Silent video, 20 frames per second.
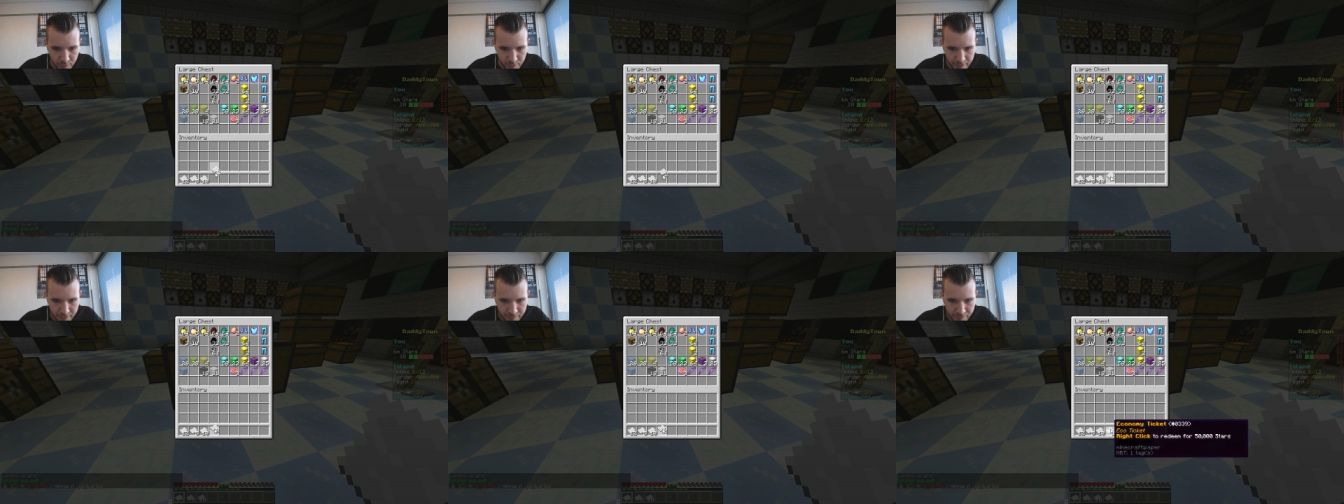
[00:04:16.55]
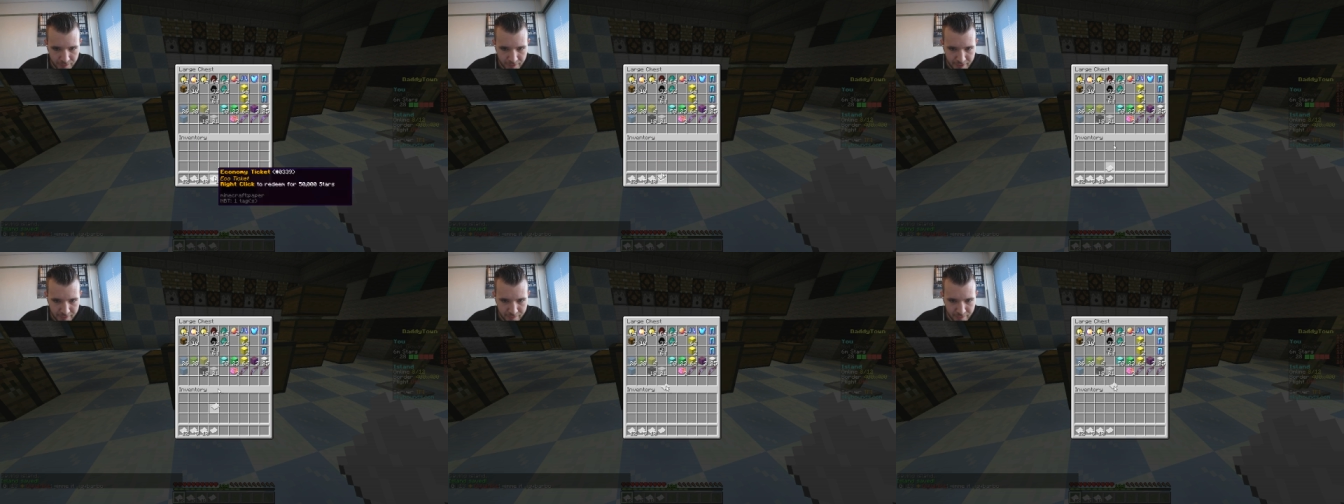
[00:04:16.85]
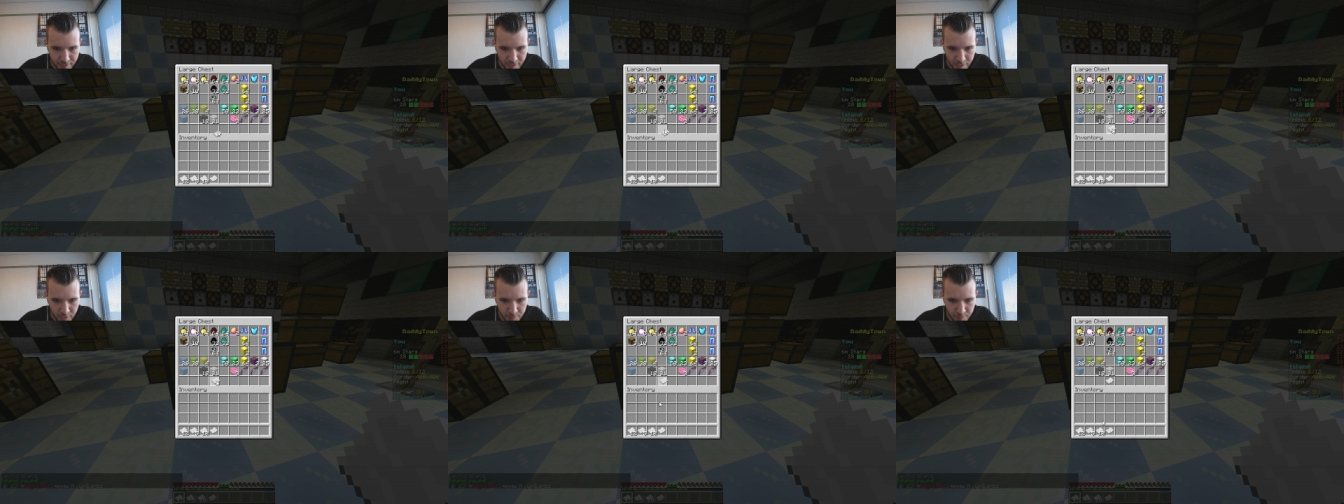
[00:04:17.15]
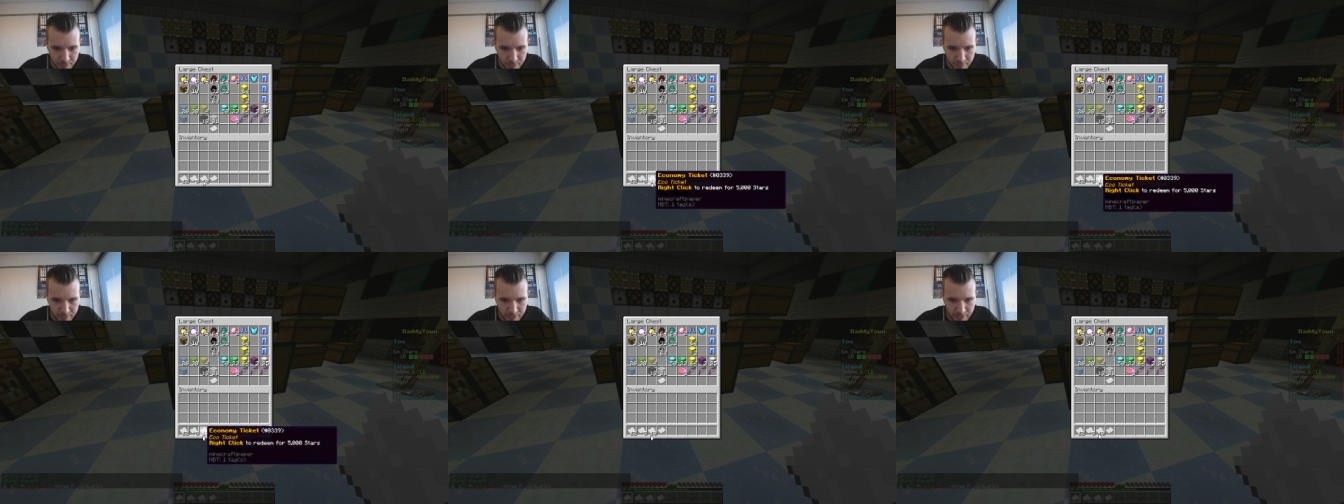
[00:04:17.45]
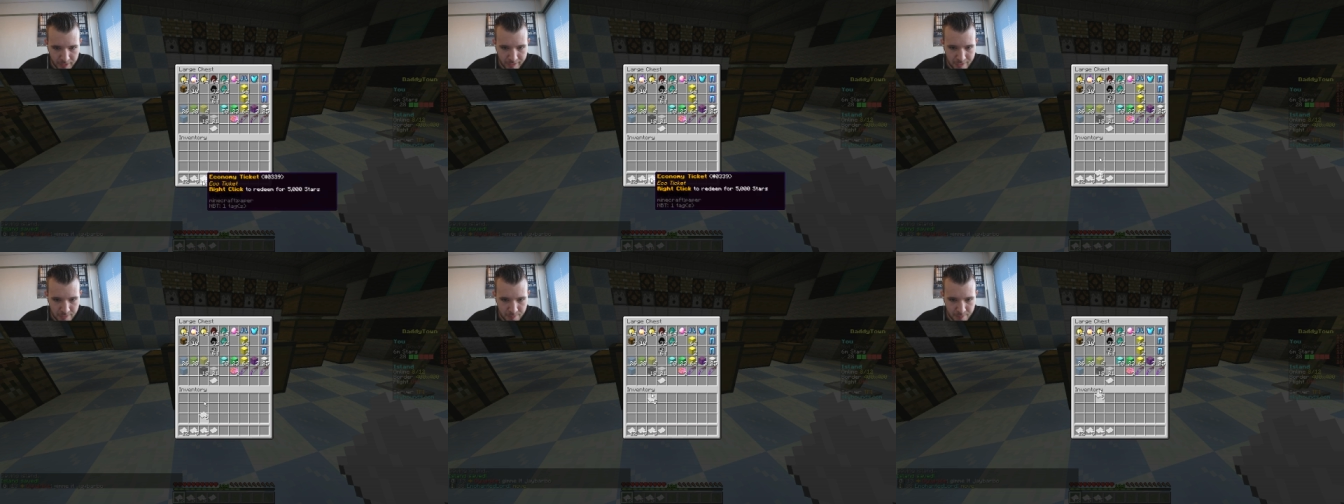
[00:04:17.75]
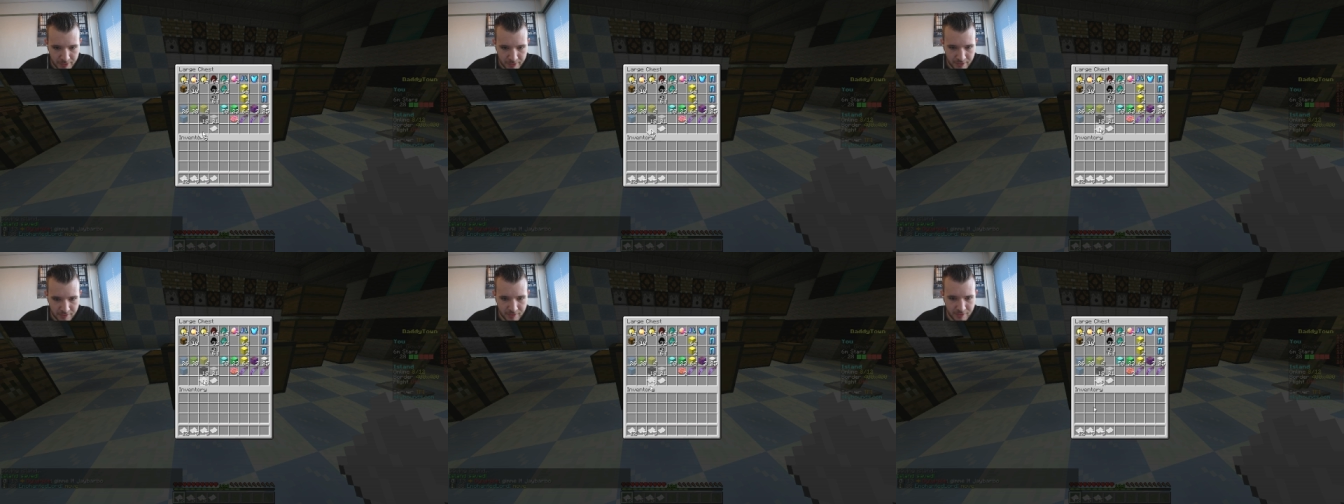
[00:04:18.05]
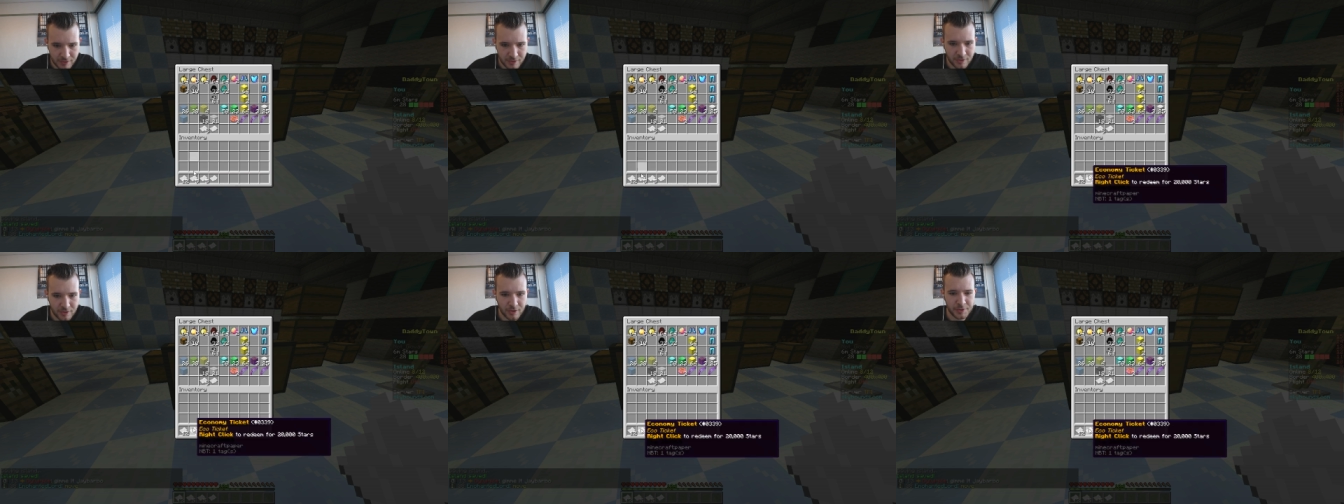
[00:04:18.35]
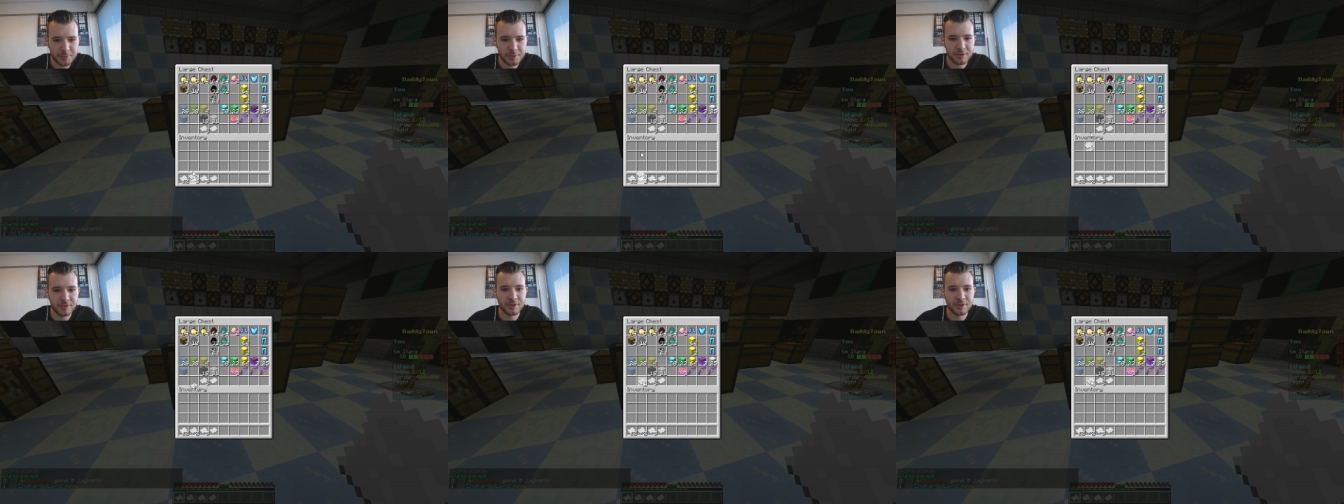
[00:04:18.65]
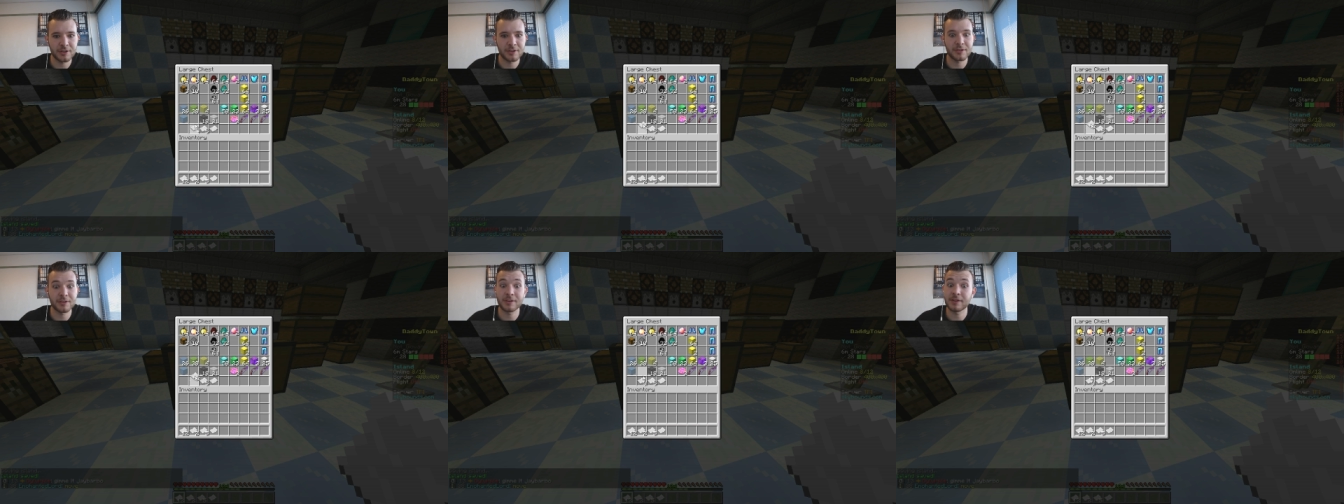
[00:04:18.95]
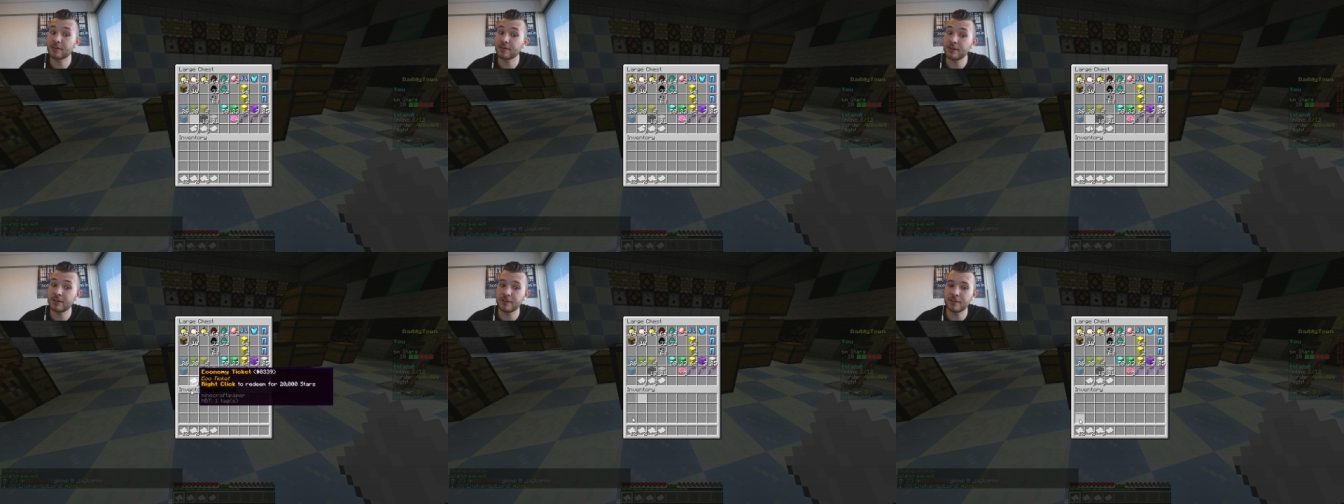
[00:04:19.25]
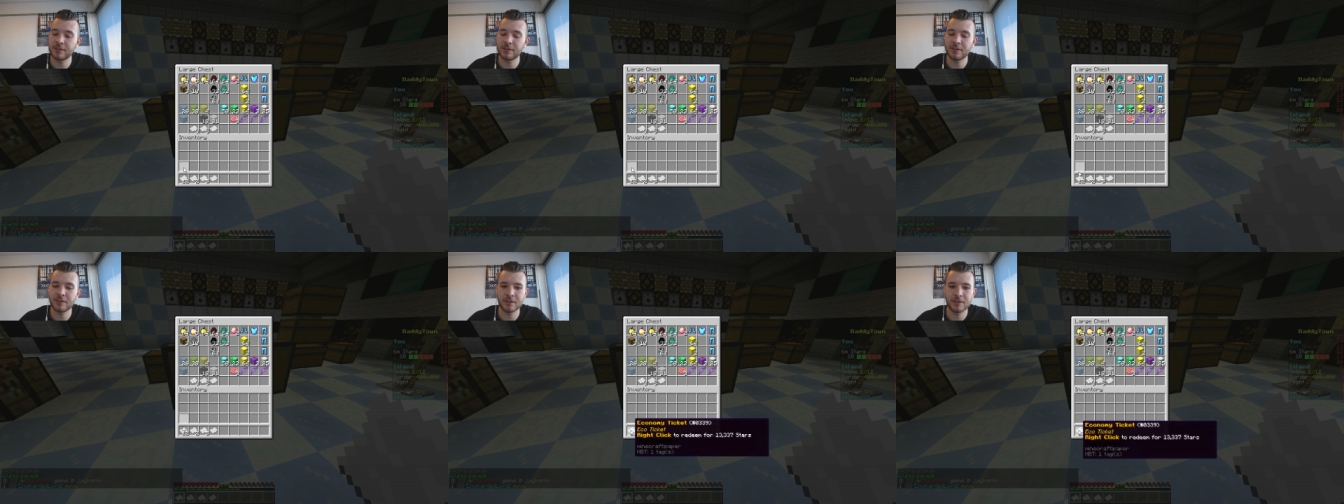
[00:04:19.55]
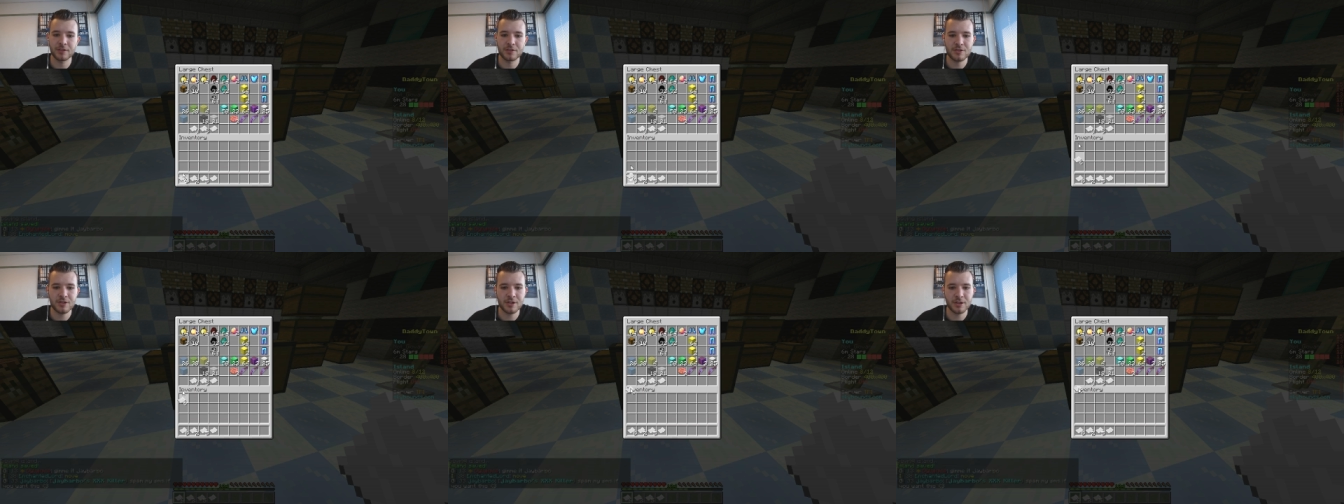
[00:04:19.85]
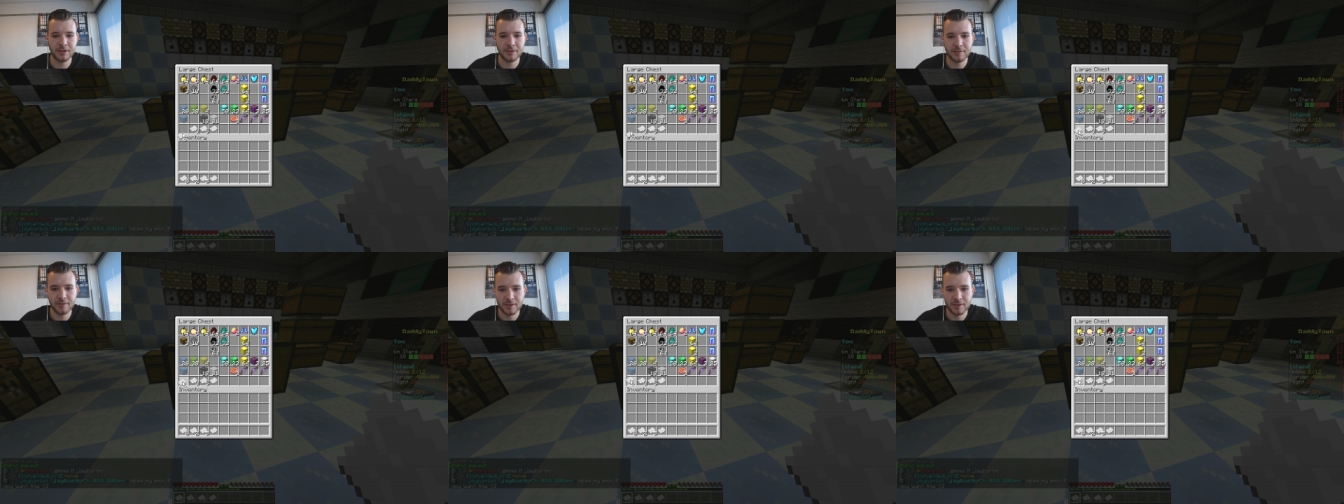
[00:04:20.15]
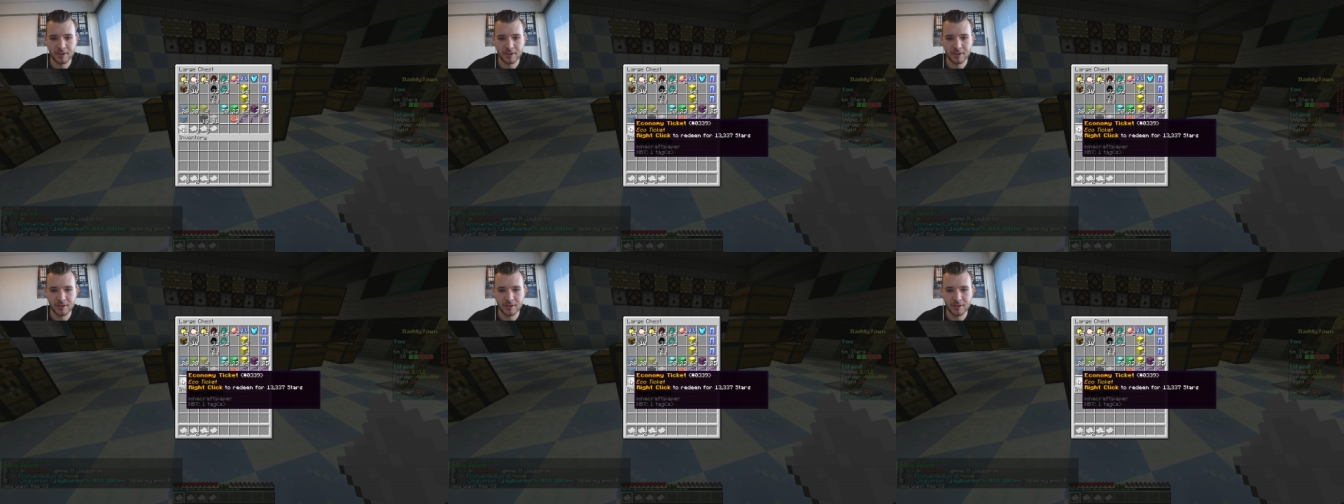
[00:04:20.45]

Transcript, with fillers: Forest, thanks for helping me. So pick the economy tickets that are in the chest.